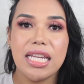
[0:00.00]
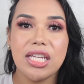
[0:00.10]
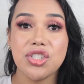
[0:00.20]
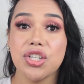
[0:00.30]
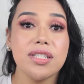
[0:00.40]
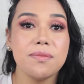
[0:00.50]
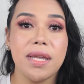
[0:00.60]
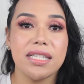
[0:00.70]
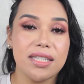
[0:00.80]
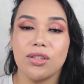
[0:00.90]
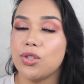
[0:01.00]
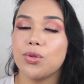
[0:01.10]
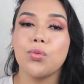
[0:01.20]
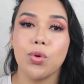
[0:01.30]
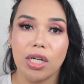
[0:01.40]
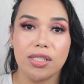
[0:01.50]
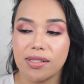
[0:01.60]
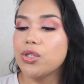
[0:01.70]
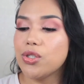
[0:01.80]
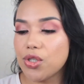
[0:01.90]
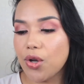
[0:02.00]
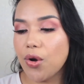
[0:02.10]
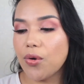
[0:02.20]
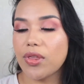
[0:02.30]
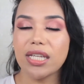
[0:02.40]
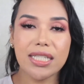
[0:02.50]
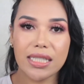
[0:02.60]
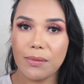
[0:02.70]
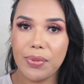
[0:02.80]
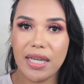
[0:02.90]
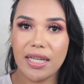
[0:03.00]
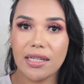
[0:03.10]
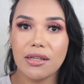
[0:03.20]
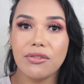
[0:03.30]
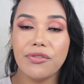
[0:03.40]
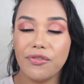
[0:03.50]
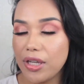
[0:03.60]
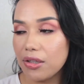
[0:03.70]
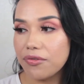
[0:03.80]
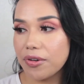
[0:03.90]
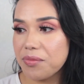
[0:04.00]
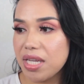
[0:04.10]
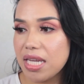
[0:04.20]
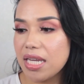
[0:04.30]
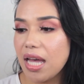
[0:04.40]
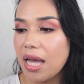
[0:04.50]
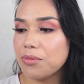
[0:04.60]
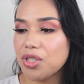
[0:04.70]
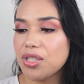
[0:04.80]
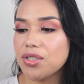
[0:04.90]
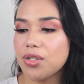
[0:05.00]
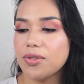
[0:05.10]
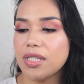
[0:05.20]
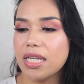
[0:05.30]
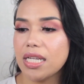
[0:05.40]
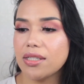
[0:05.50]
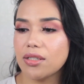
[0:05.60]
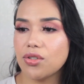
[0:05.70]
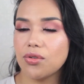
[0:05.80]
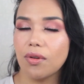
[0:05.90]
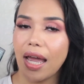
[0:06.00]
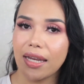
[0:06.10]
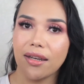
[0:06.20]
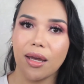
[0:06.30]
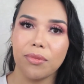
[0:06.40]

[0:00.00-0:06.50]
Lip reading: It just makes it look worse. So this is a big fail for me. I'm just using it to lighten